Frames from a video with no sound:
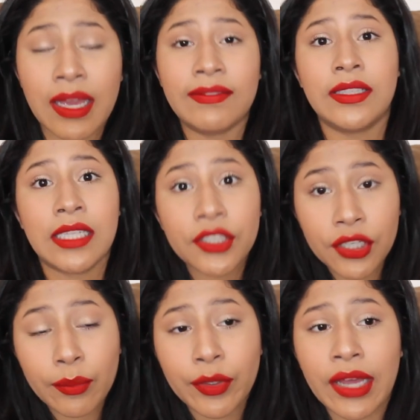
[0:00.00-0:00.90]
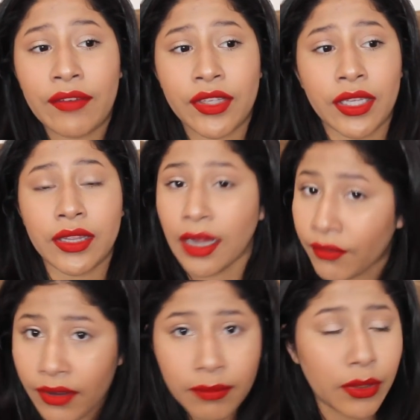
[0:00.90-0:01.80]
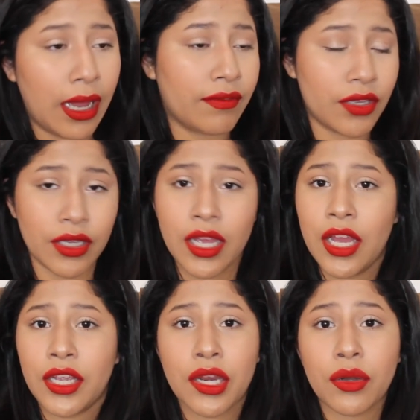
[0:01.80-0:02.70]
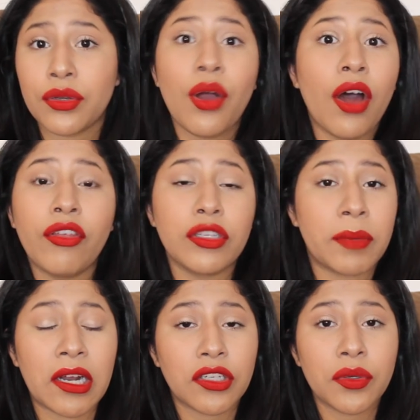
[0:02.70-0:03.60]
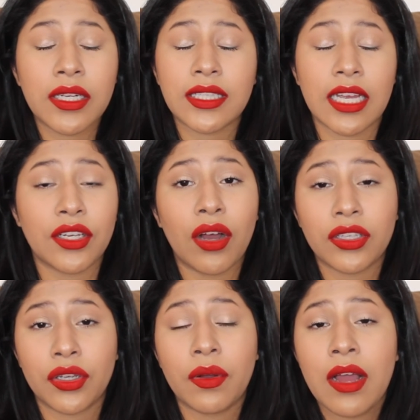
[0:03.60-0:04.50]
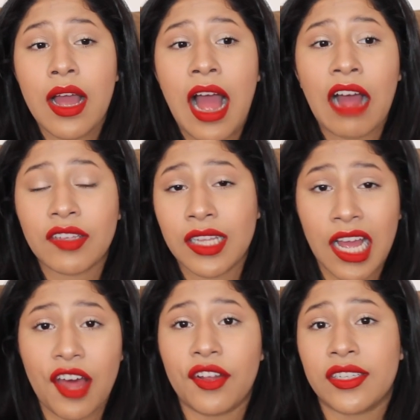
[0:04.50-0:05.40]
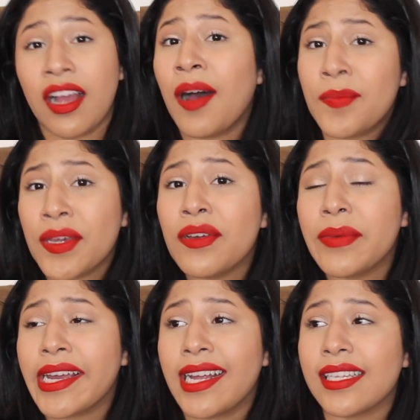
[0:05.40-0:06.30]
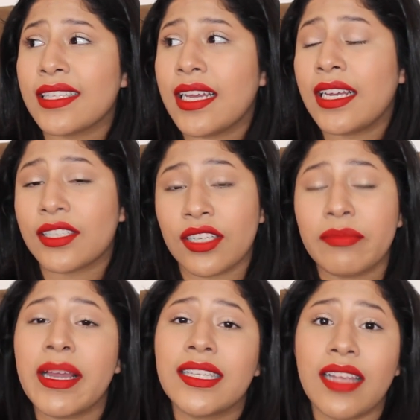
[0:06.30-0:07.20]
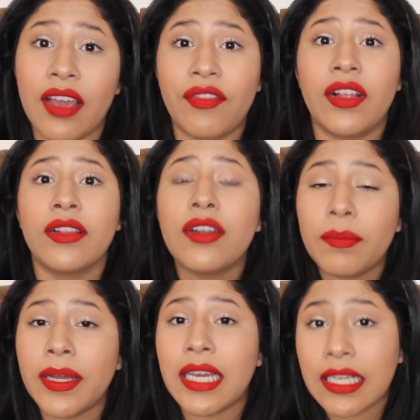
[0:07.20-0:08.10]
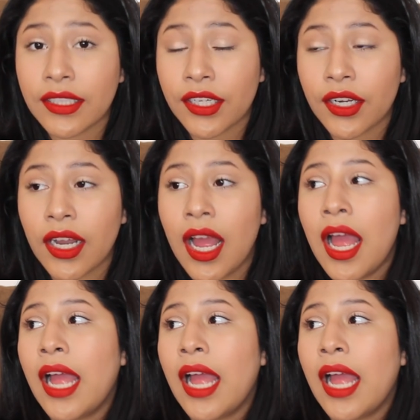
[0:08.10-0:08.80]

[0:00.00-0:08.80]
You have to teach them. You have to love them. You have to, you know, do all those parent duties. And you also have to let others help you because it just makes life a little bit easier.